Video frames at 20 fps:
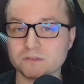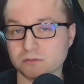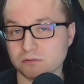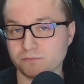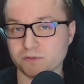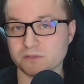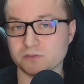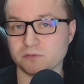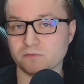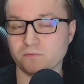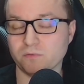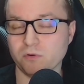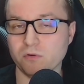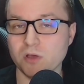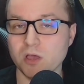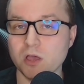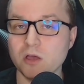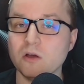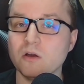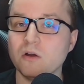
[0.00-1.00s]
of SFO,
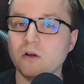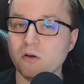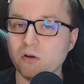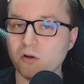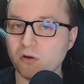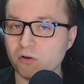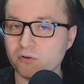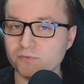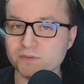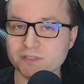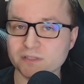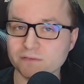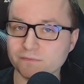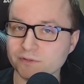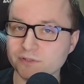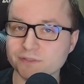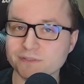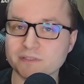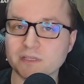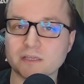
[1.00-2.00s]
or vice
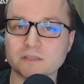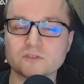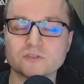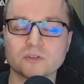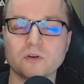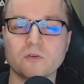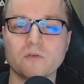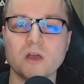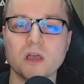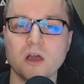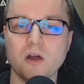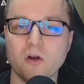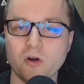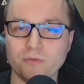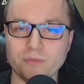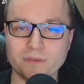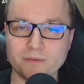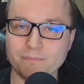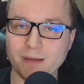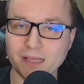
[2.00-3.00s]
versa. So
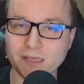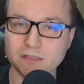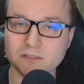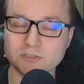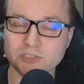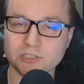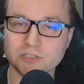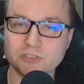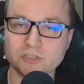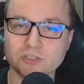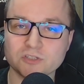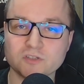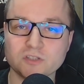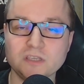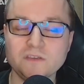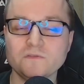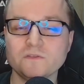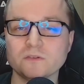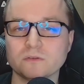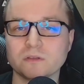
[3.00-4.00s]
only battle changes
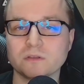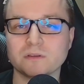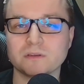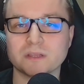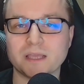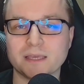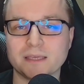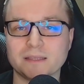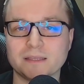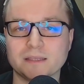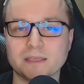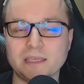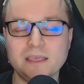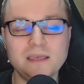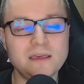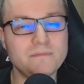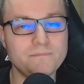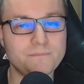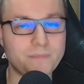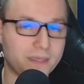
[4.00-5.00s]
if you don't like the
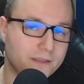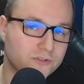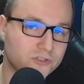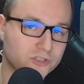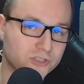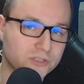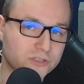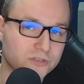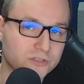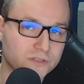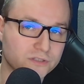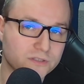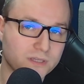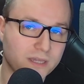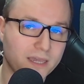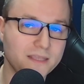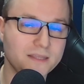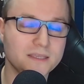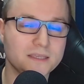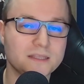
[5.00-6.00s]
campaign changes.
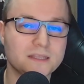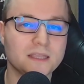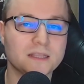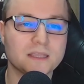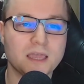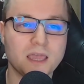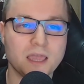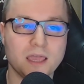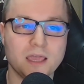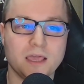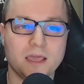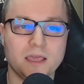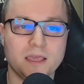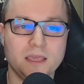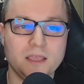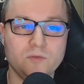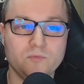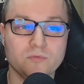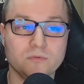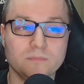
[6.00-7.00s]
I think that
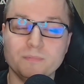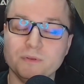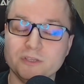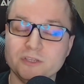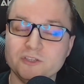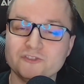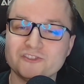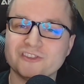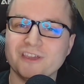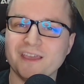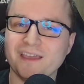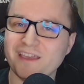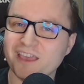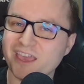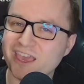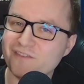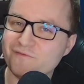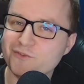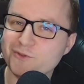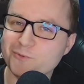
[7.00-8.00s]
it will please
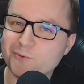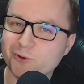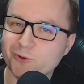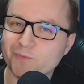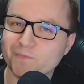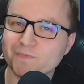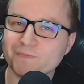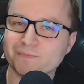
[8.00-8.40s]
everyone